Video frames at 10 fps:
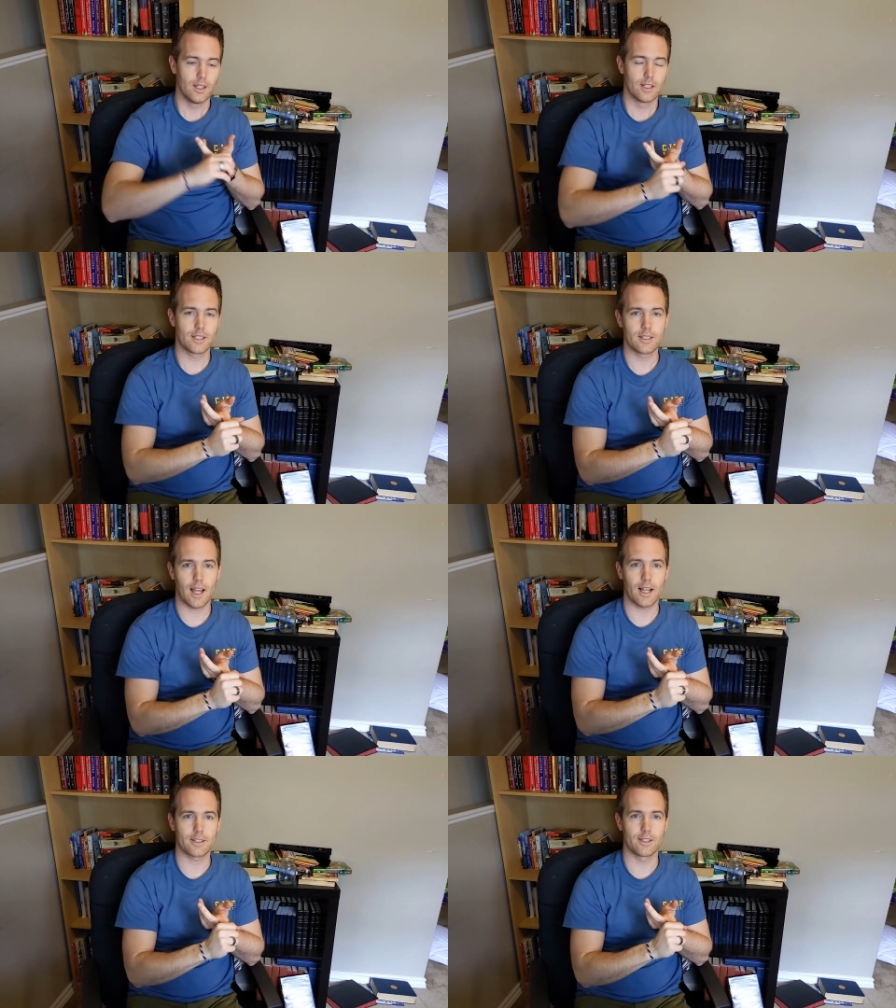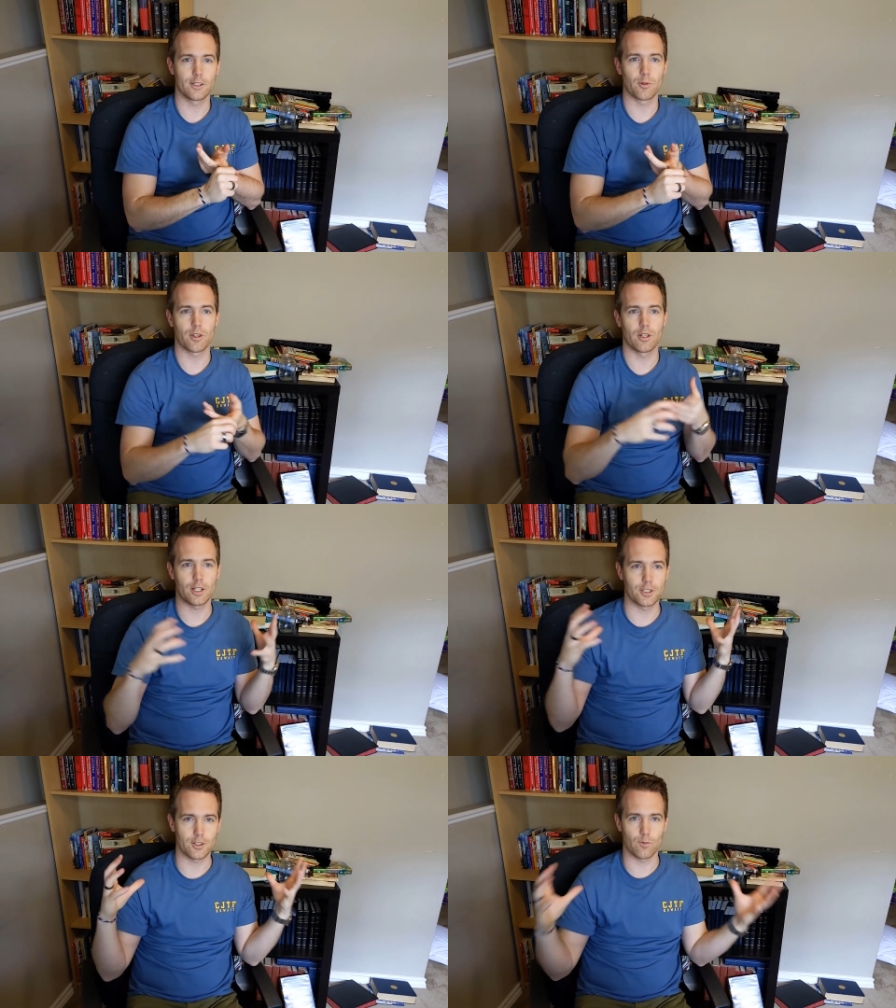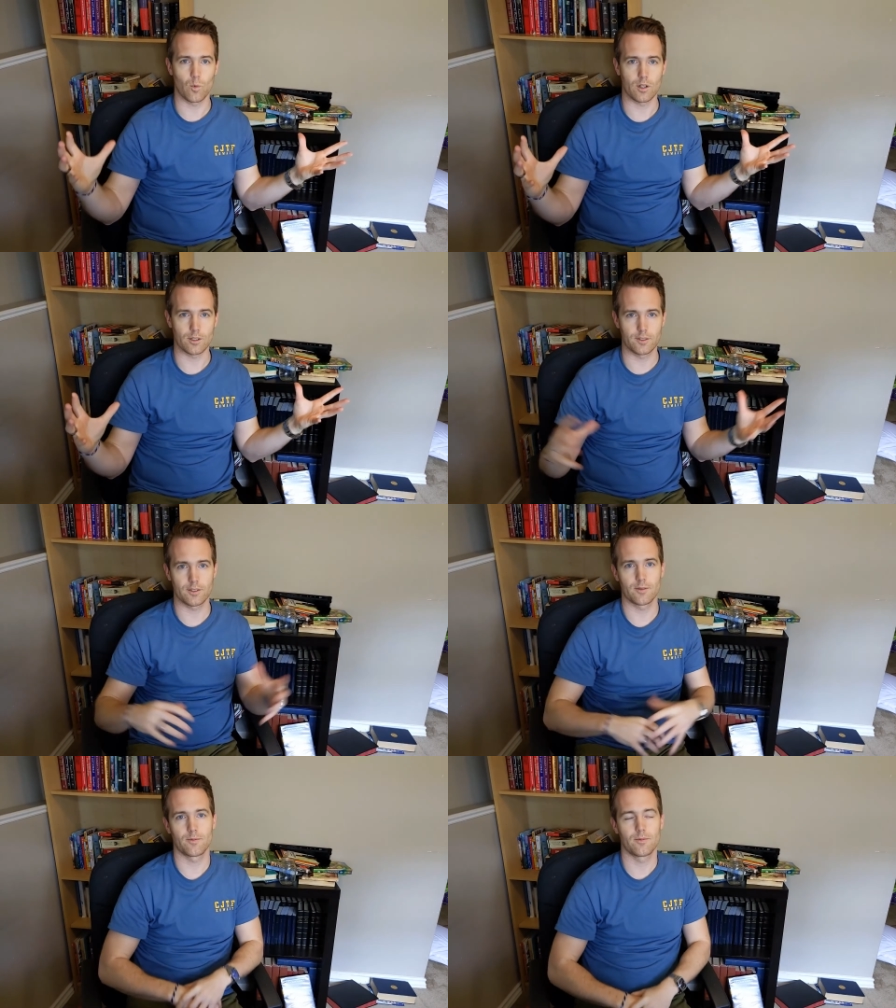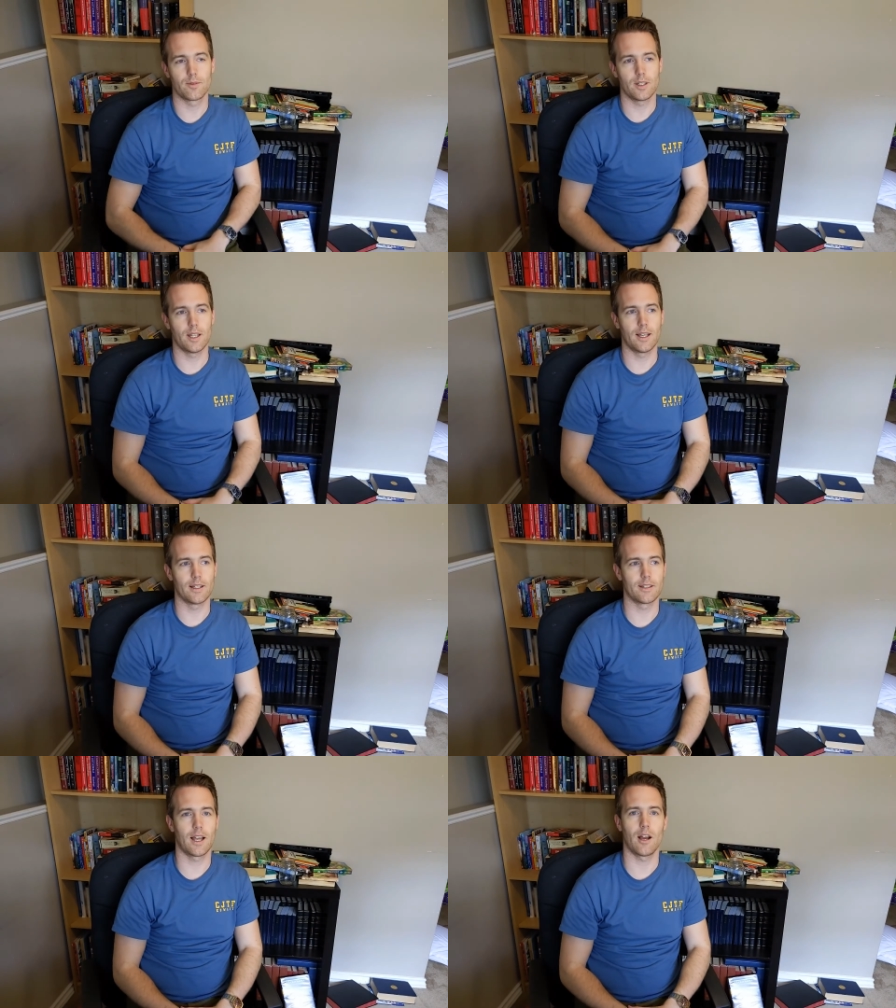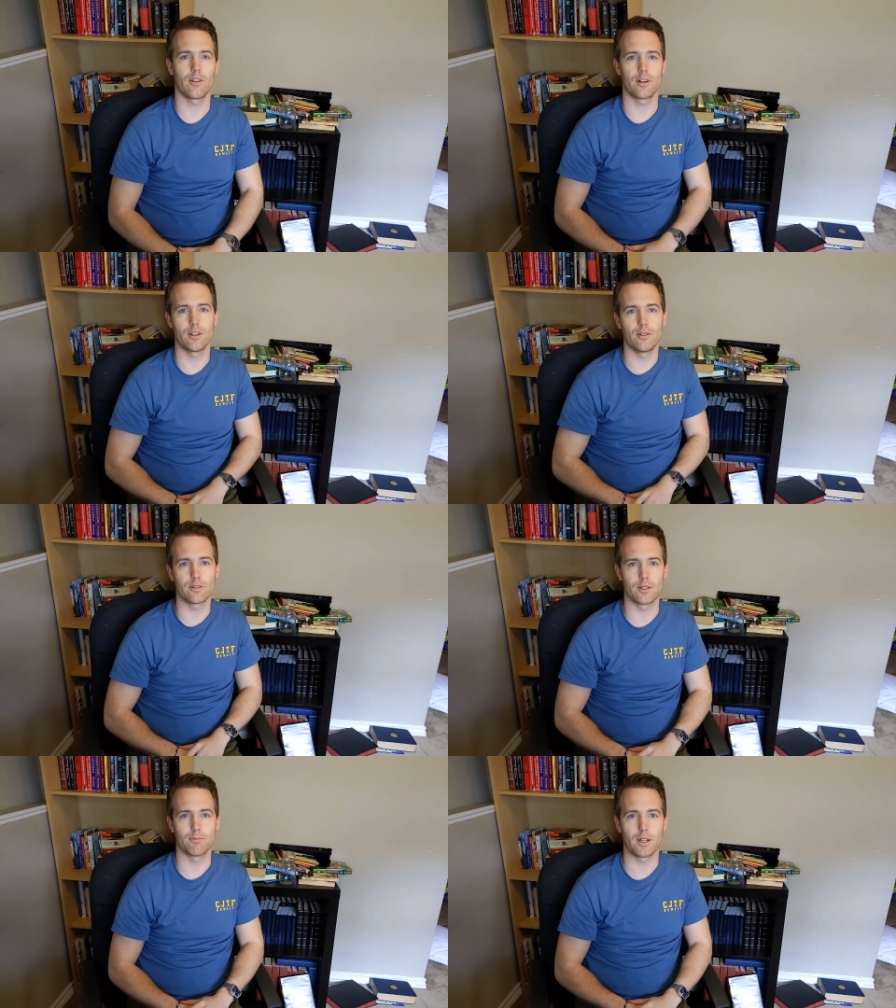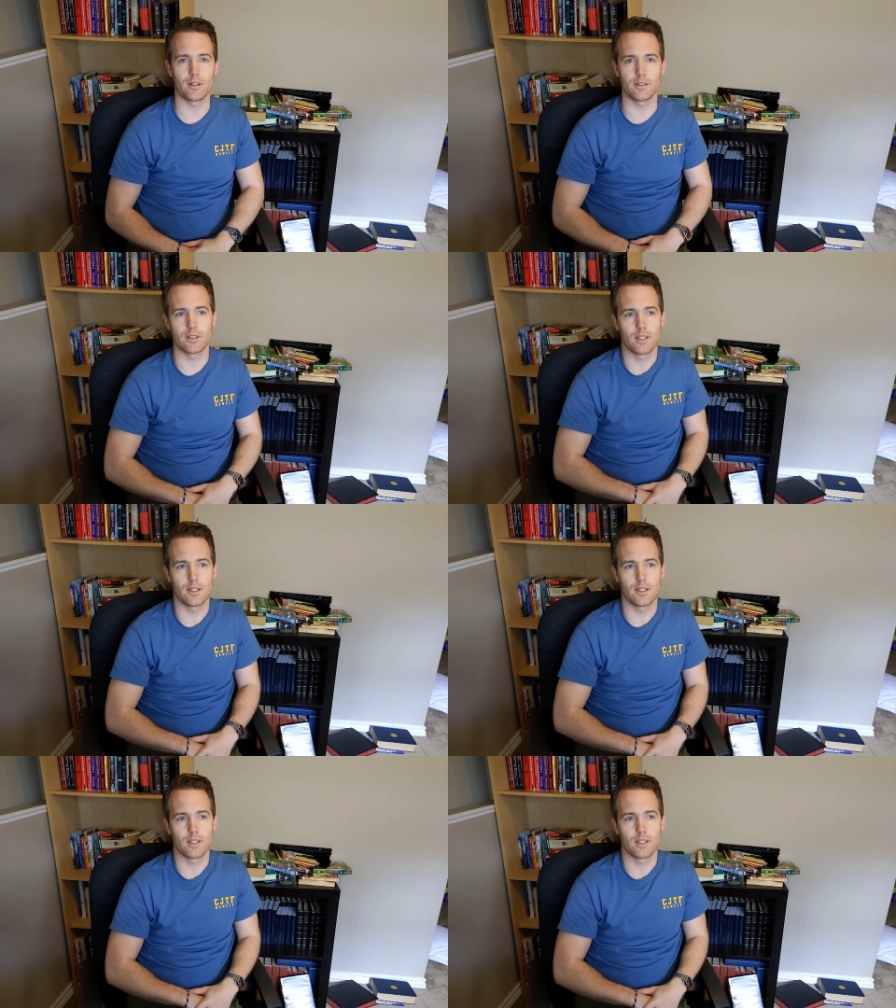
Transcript: Syntax deals with collections of words and how they're used and bundled